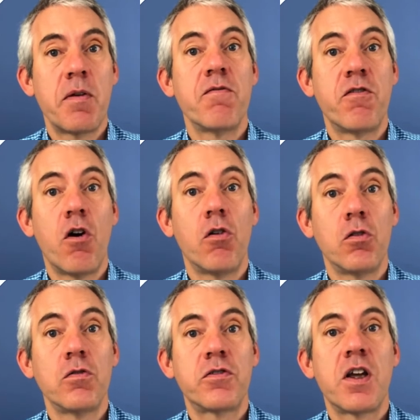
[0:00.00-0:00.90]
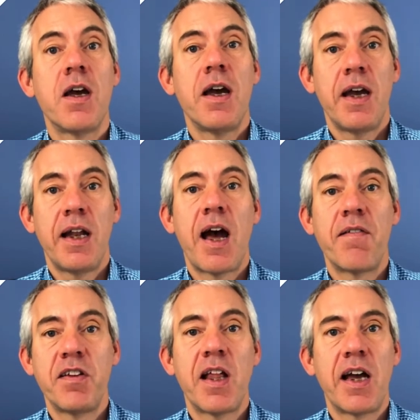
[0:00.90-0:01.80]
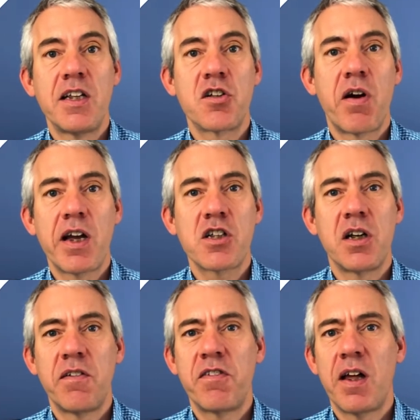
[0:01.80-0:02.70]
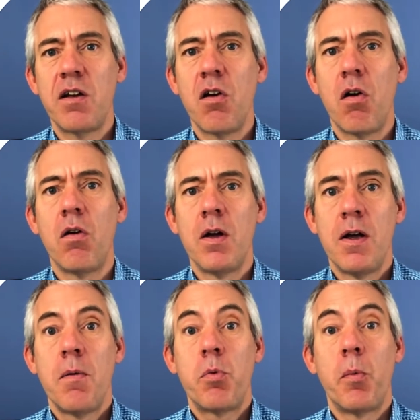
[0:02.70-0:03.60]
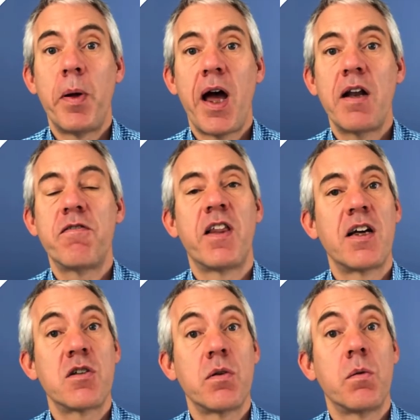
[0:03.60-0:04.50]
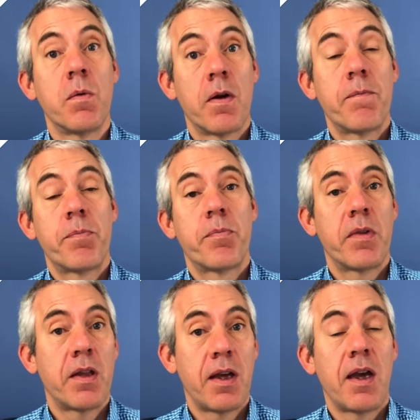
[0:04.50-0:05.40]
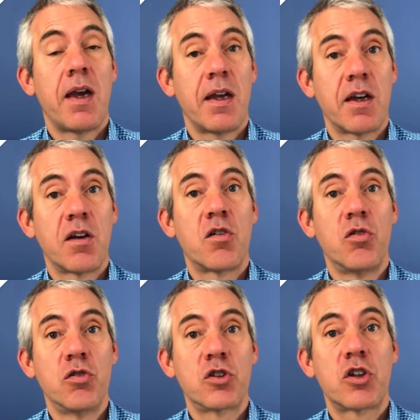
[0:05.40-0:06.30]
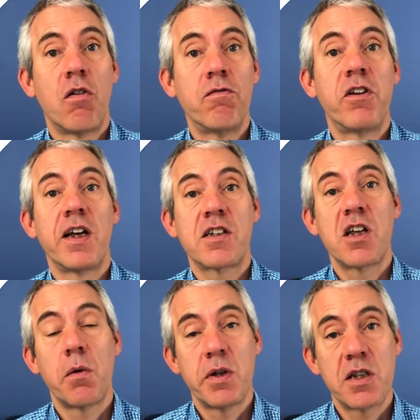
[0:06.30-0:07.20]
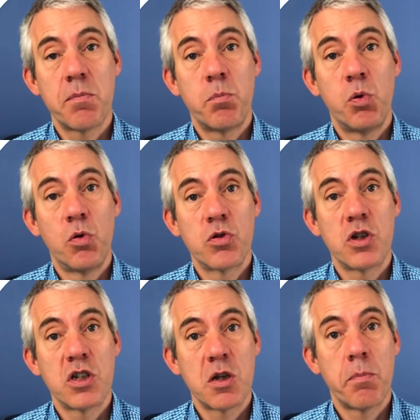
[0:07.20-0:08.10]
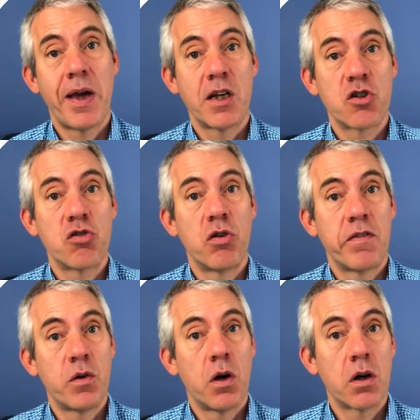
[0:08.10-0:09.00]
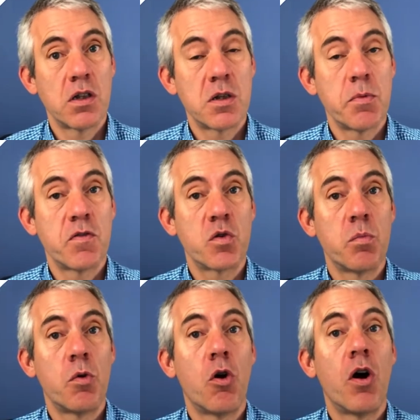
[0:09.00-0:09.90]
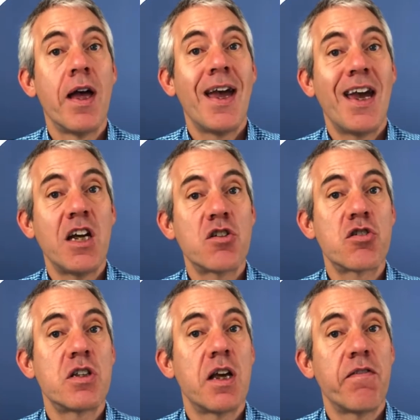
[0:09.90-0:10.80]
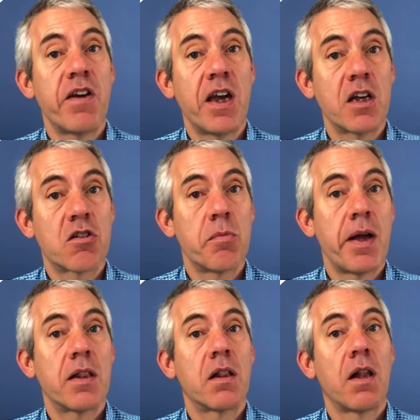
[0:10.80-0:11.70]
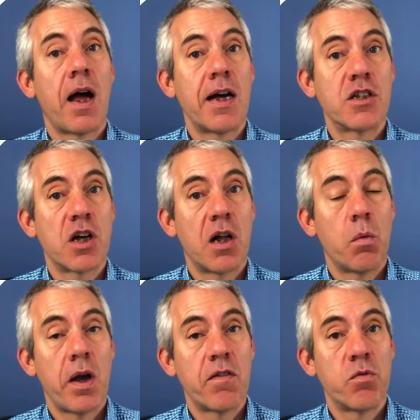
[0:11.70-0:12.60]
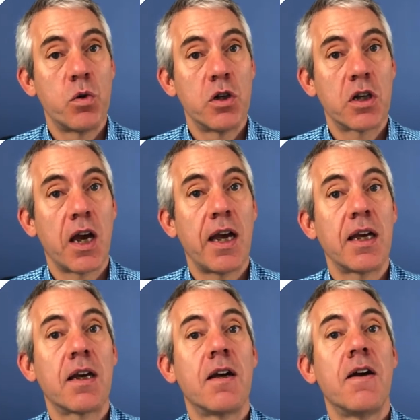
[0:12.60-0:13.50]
involved in having that interaction if they're not prepared for that. So it can cause conflict. So it's important to make sure, if you are going to move to a more iterative, incremental, agile way of working,